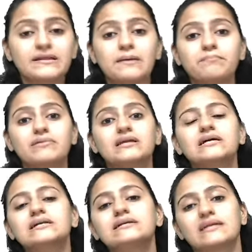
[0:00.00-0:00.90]

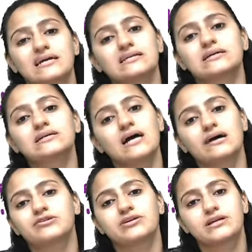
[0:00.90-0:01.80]
middle rectal
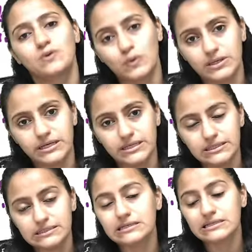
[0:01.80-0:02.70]
artery only.
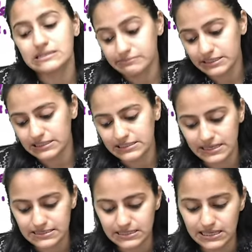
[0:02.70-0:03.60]
Okay, the middle
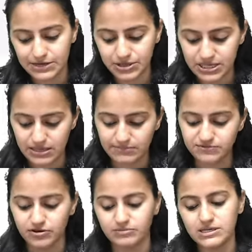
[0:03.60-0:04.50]
rectal artery
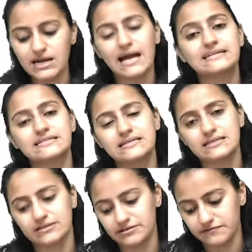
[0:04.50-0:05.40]
comes from the
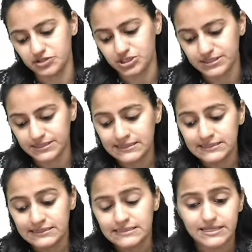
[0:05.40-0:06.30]
anterior division.
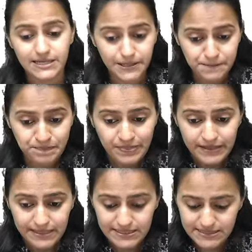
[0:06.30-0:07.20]
Okay,
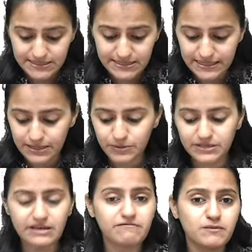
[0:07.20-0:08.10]
is this clear
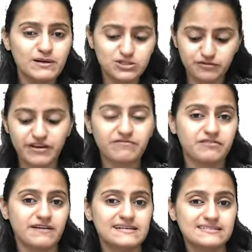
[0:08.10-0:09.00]
with everyone? So we have
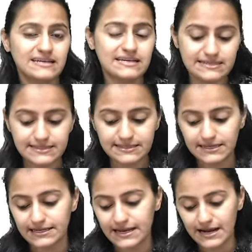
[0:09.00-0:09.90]
revised the
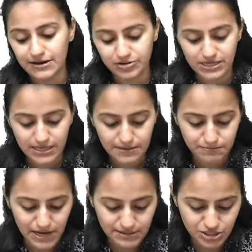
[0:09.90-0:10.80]
internal iliac artery
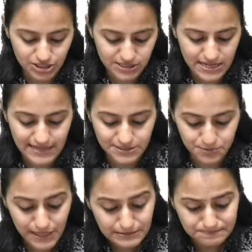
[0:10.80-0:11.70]
ke branches as well.